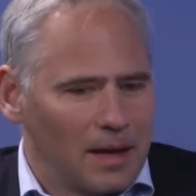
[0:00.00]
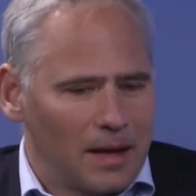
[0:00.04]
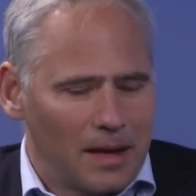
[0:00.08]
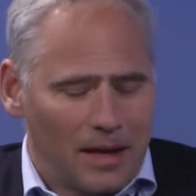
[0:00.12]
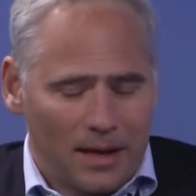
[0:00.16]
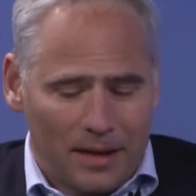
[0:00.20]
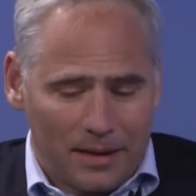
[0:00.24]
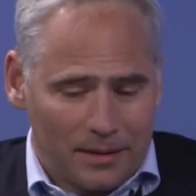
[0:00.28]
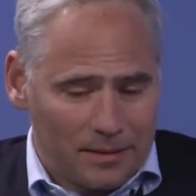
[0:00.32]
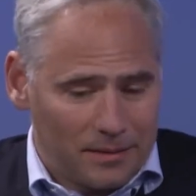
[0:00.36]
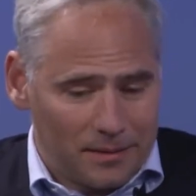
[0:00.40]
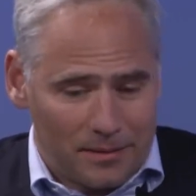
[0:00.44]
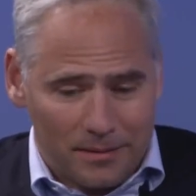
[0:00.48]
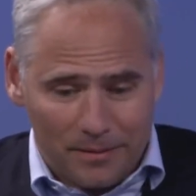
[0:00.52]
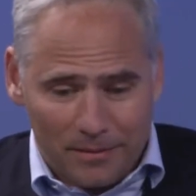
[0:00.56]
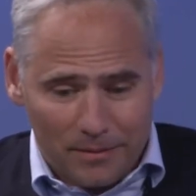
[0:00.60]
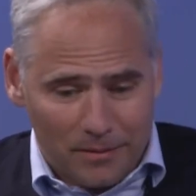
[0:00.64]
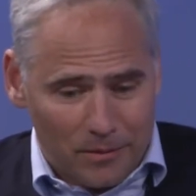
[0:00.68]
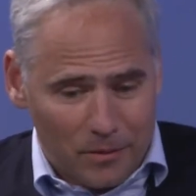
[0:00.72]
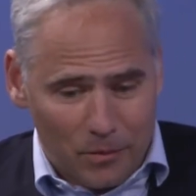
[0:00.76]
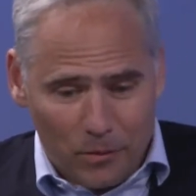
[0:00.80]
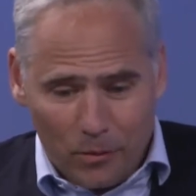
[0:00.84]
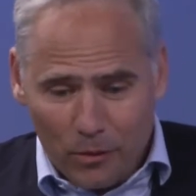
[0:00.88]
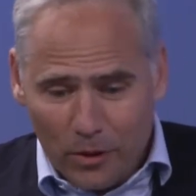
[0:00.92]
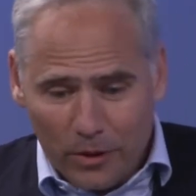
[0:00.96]
And
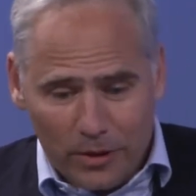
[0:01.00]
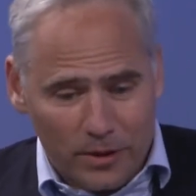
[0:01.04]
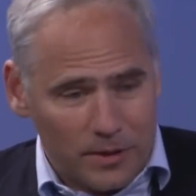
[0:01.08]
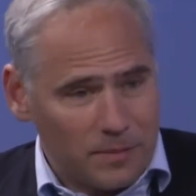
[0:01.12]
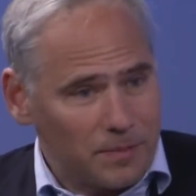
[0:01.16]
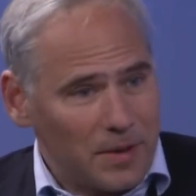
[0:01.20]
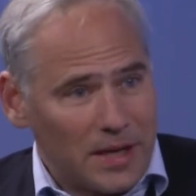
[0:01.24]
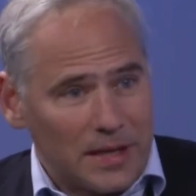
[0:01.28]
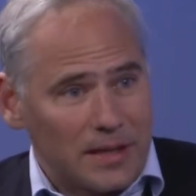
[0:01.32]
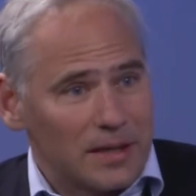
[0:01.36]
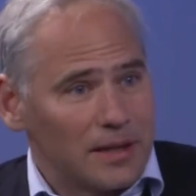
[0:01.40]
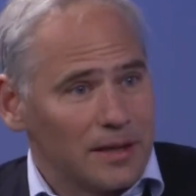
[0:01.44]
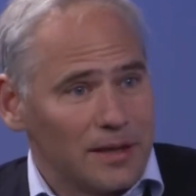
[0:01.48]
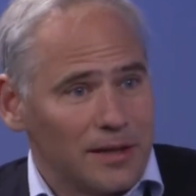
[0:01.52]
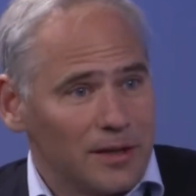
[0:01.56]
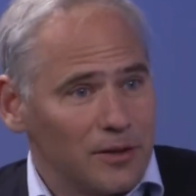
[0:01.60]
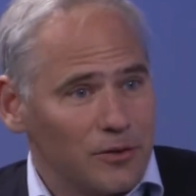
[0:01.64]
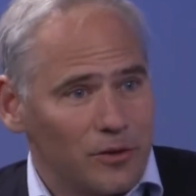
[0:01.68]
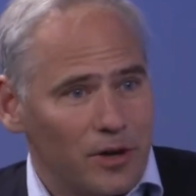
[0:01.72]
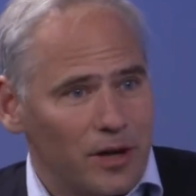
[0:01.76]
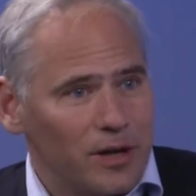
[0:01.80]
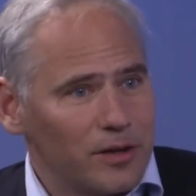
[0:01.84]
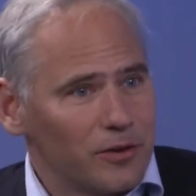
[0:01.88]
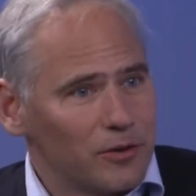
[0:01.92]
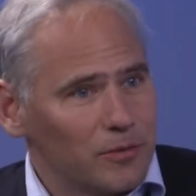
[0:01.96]
what is basically
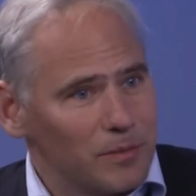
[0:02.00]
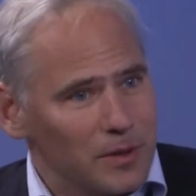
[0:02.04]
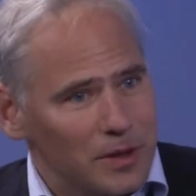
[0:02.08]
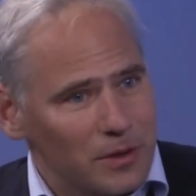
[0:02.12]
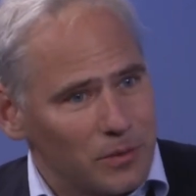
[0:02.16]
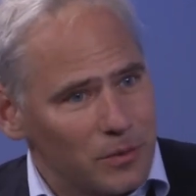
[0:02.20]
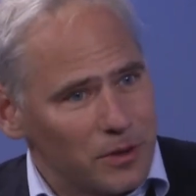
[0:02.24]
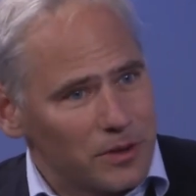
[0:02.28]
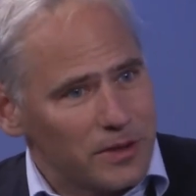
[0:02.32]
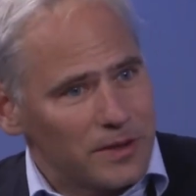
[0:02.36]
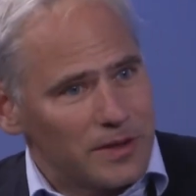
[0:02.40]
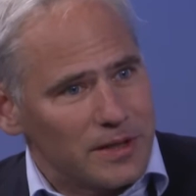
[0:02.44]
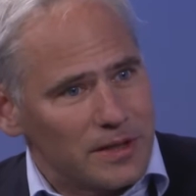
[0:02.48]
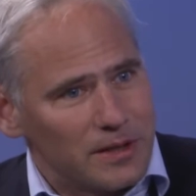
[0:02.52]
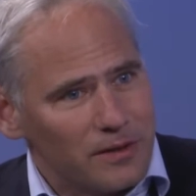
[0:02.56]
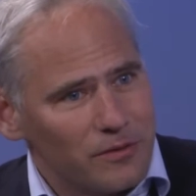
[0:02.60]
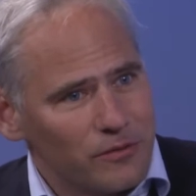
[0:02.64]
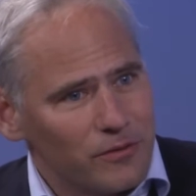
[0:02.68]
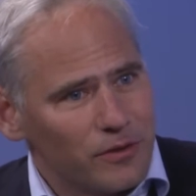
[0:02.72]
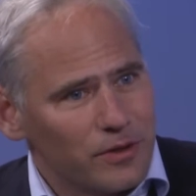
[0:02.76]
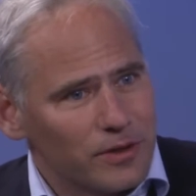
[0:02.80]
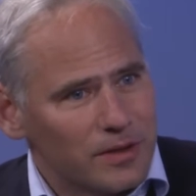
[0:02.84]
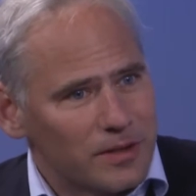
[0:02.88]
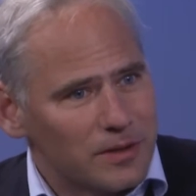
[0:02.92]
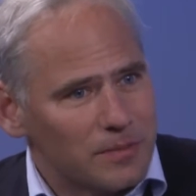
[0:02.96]
your argument? What's the
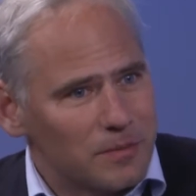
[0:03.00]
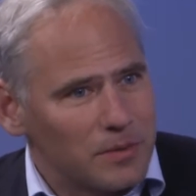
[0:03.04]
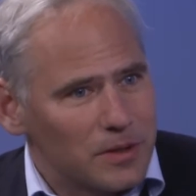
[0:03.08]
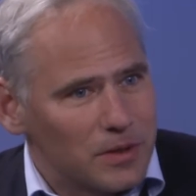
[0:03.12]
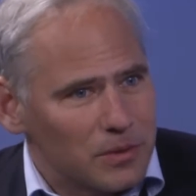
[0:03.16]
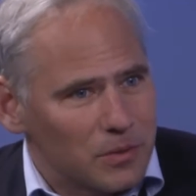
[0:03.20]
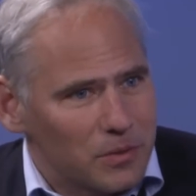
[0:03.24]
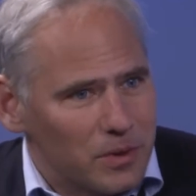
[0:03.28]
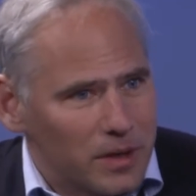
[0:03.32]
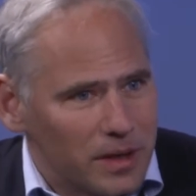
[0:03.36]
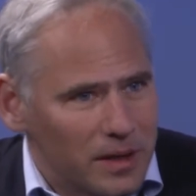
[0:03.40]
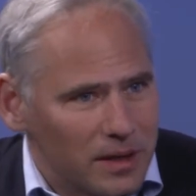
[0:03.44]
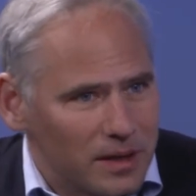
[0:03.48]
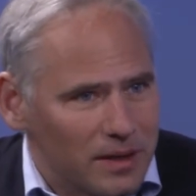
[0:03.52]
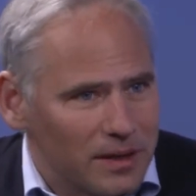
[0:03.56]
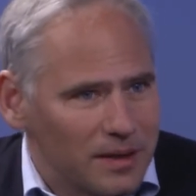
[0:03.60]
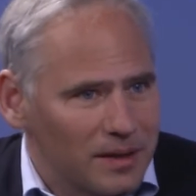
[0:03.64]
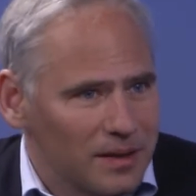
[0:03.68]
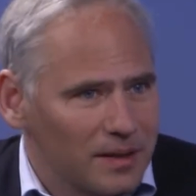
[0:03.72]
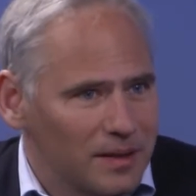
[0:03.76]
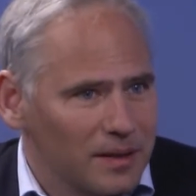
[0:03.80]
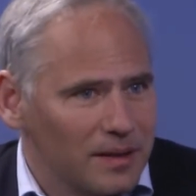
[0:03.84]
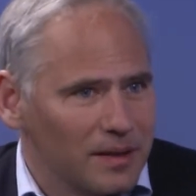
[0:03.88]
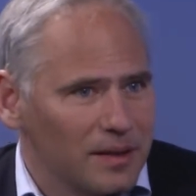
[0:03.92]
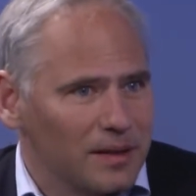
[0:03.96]
difference between
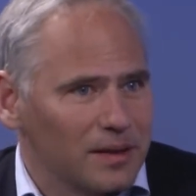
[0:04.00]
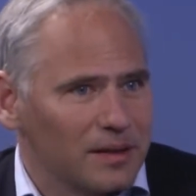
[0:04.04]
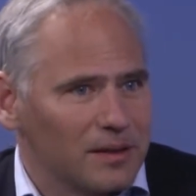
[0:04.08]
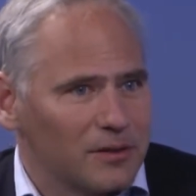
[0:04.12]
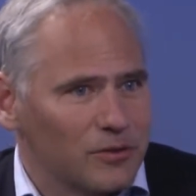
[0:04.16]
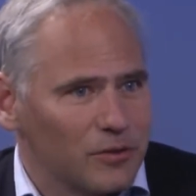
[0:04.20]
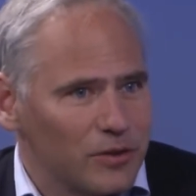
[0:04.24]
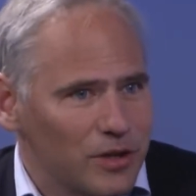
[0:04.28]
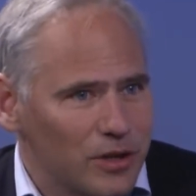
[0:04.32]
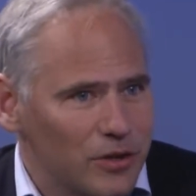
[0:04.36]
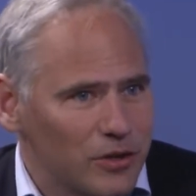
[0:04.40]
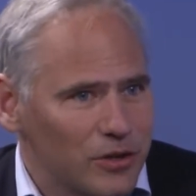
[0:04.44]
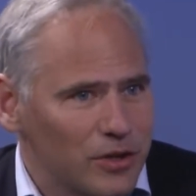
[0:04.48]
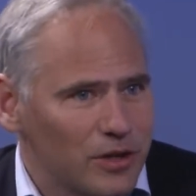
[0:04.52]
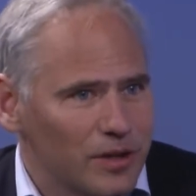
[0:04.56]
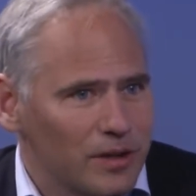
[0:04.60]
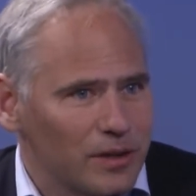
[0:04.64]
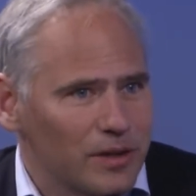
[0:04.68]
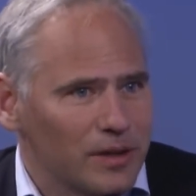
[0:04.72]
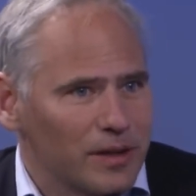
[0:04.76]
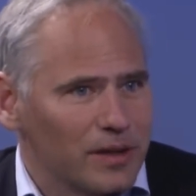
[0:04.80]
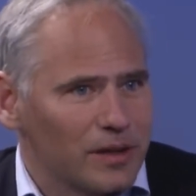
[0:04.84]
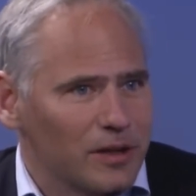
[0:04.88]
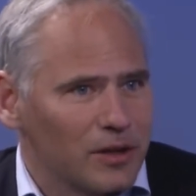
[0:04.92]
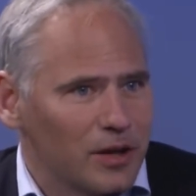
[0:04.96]

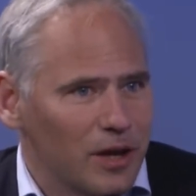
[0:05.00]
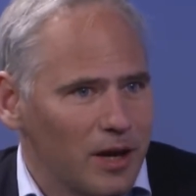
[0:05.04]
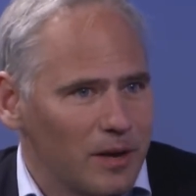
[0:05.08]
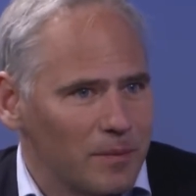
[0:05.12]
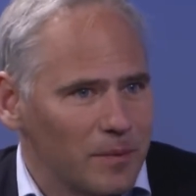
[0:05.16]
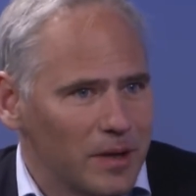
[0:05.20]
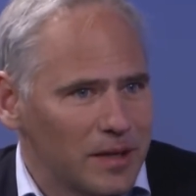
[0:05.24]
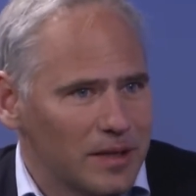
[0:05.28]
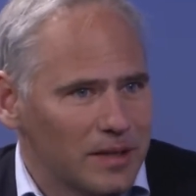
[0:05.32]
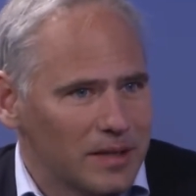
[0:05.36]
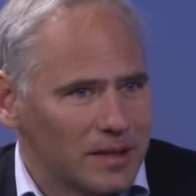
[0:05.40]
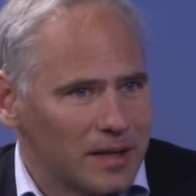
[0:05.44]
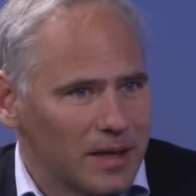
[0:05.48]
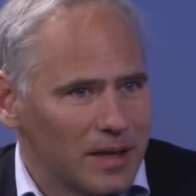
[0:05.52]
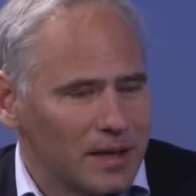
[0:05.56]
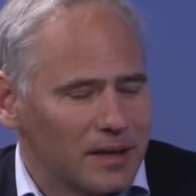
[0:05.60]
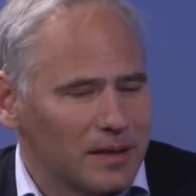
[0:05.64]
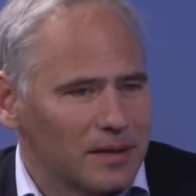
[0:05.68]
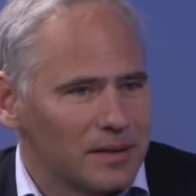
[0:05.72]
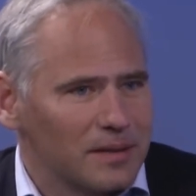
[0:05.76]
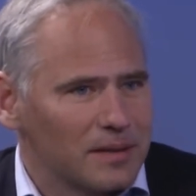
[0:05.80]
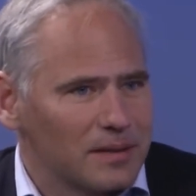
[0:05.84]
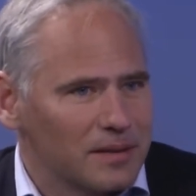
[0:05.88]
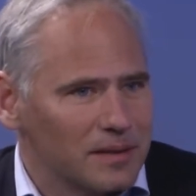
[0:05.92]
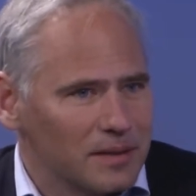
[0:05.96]
traditional economics
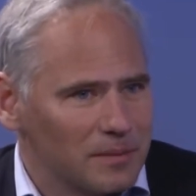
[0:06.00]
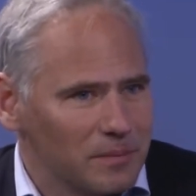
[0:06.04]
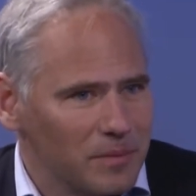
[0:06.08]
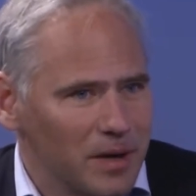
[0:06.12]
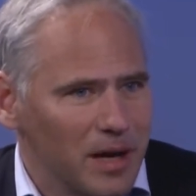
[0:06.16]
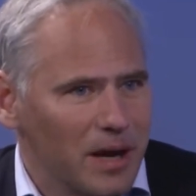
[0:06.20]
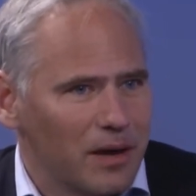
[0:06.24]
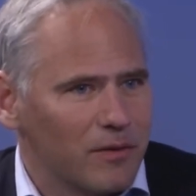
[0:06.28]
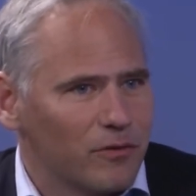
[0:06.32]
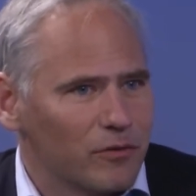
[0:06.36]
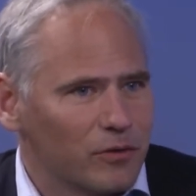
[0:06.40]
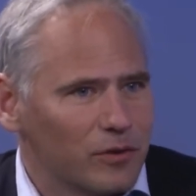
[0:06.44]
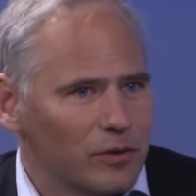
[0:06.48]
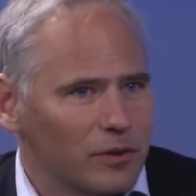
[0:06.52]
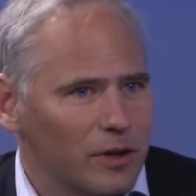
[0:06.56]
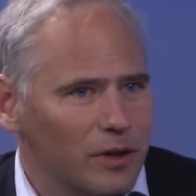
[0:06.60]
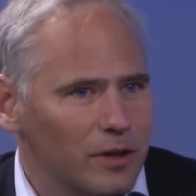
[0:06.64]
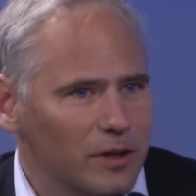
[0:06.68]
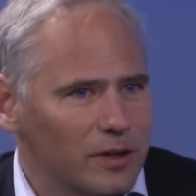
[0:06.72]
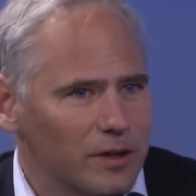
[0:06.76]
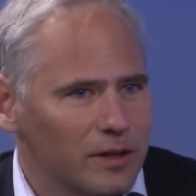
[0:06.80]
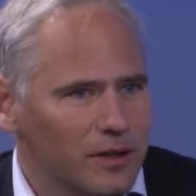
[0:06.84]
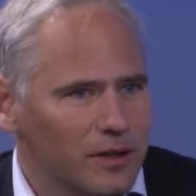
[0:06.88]
and behavioral law and